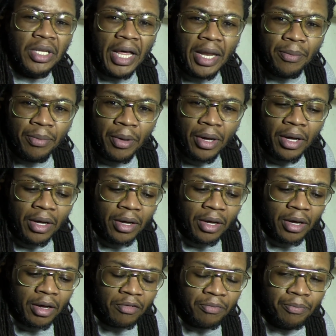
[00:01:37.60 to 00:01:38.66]
a lot
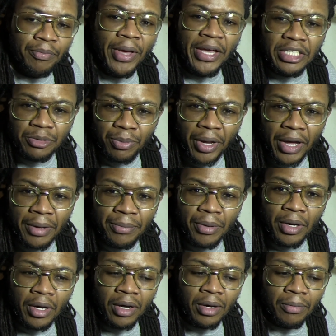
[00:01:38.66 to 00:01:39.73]
of PEX pipe.
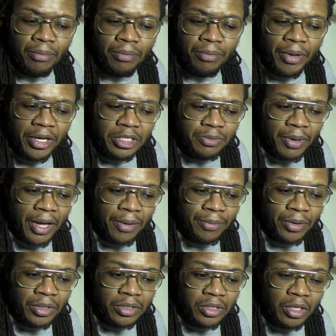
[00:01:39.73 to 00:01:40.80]
PEX
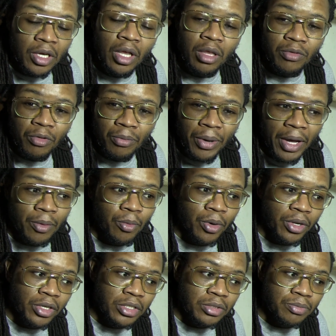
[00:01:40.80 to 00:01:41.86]
pipe is the colorful pipe.
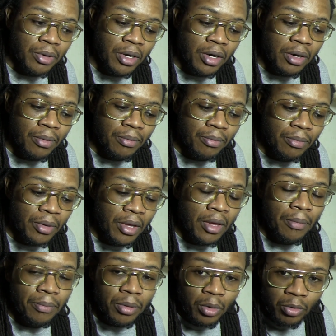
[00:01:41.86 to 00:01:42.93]
One is
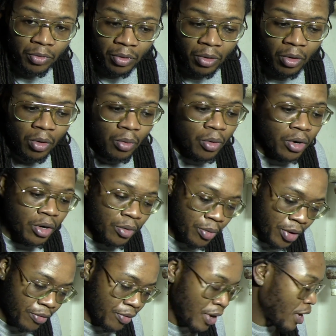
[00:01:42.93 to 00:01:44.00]
blue for cold water,
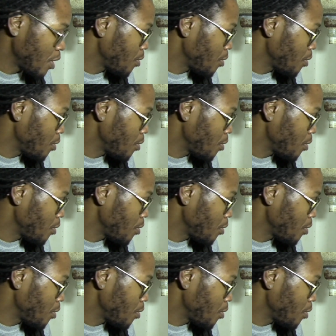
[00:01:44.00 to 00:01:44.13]
red for